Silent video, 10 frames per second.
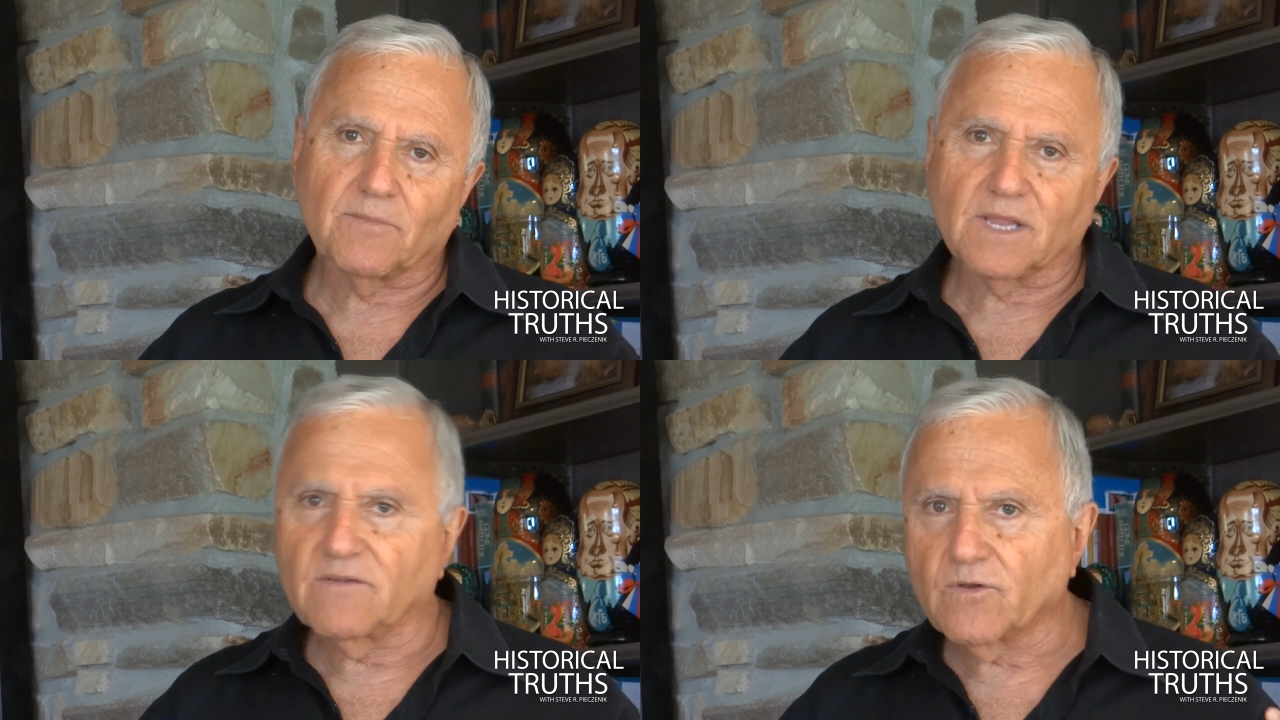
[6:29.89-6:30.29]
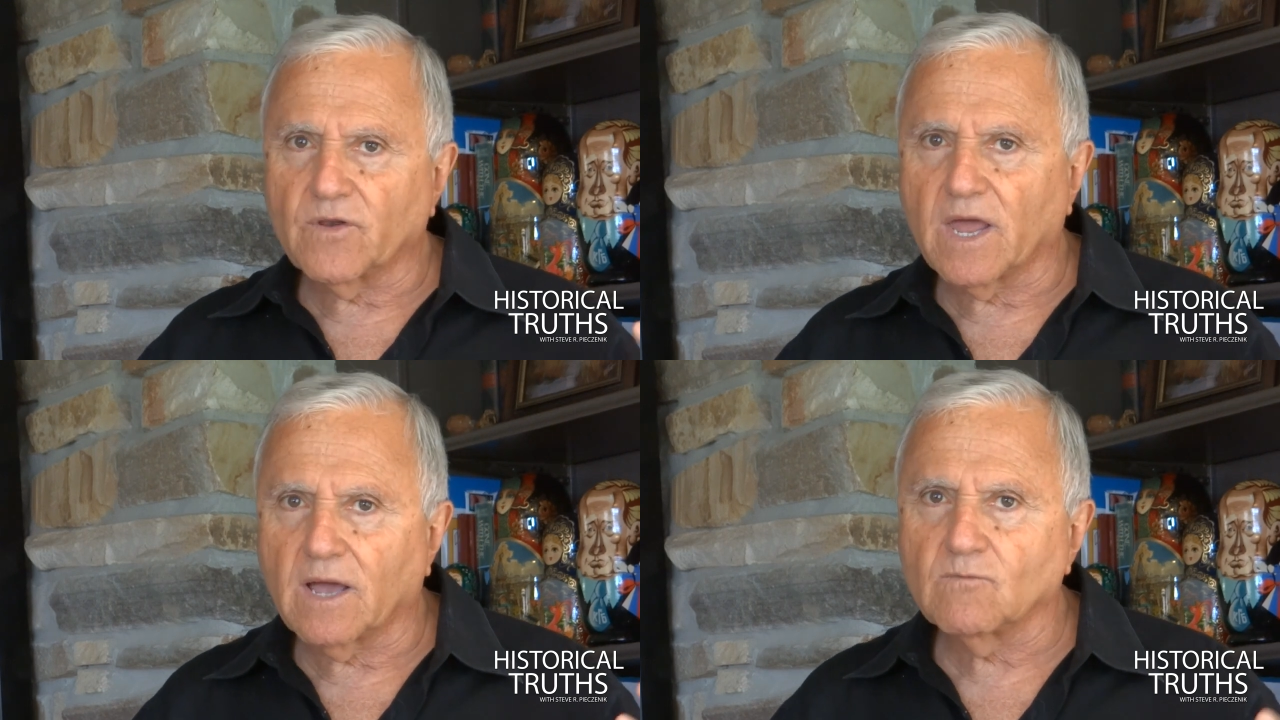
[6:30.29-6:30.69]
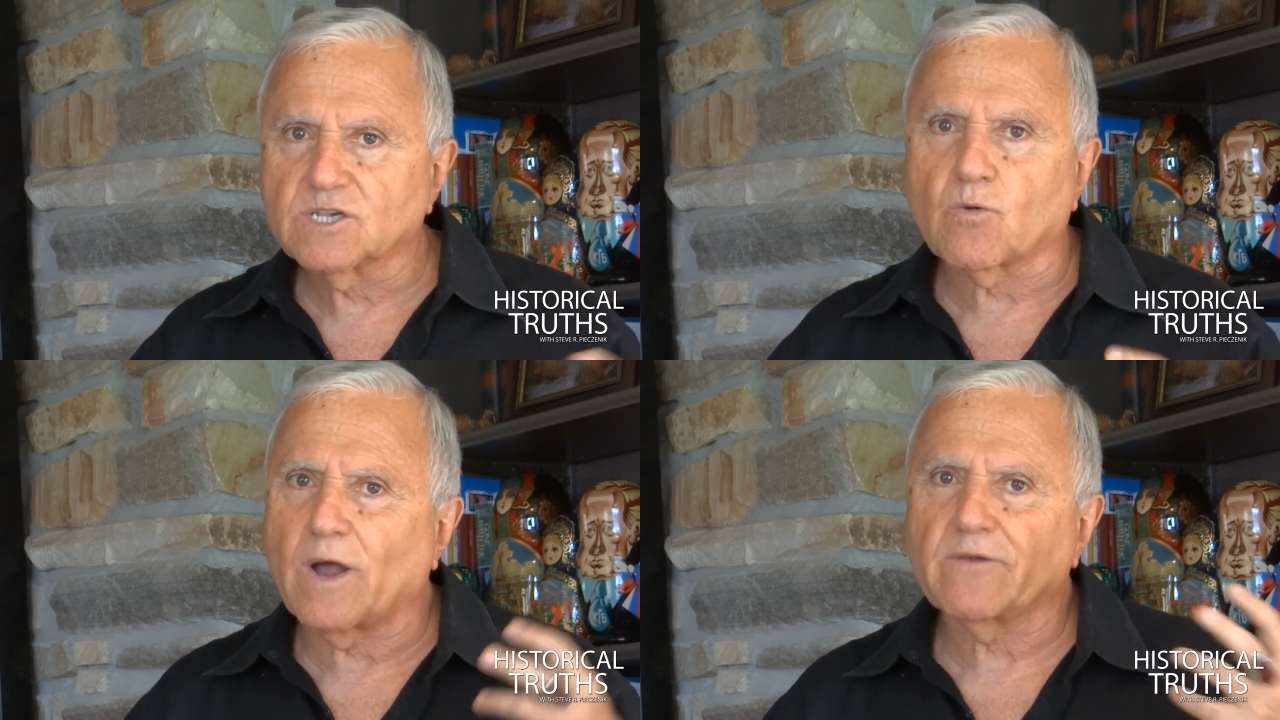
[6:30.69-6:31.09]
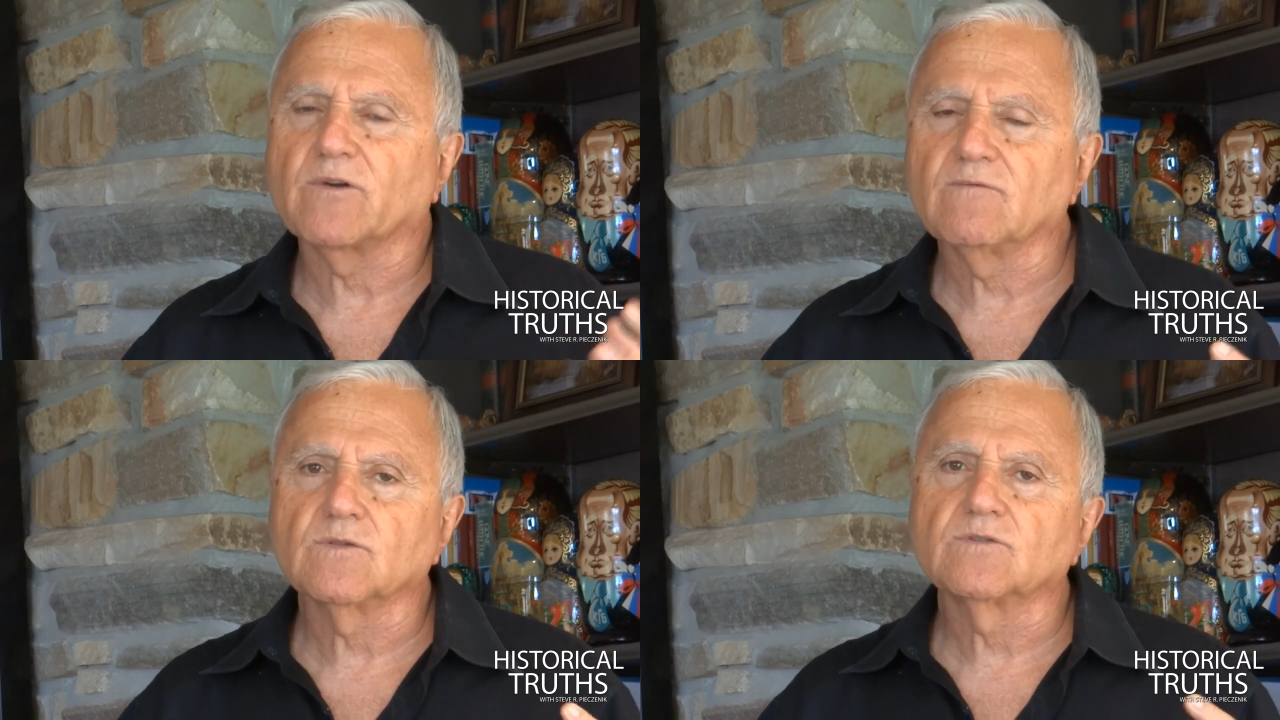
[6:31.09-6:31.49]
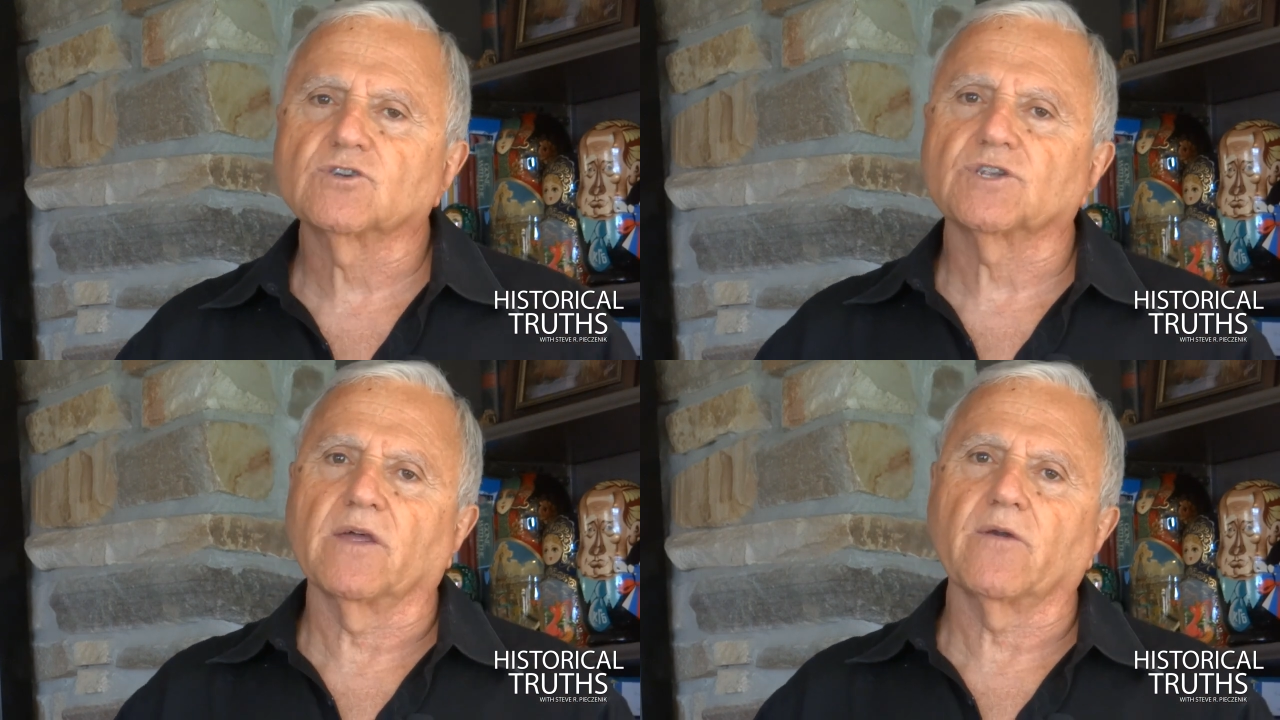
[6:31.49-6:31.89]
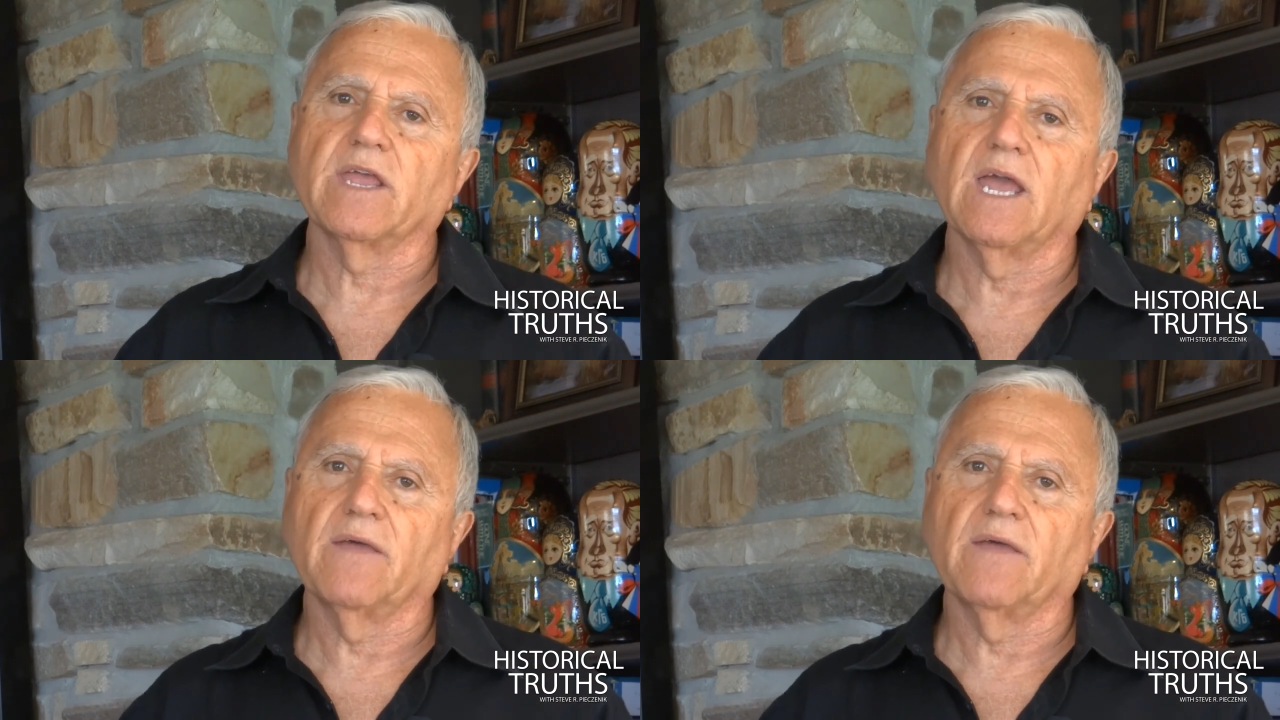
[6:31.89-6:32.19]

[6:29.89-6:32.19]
believe it or not, was quite revolutionary.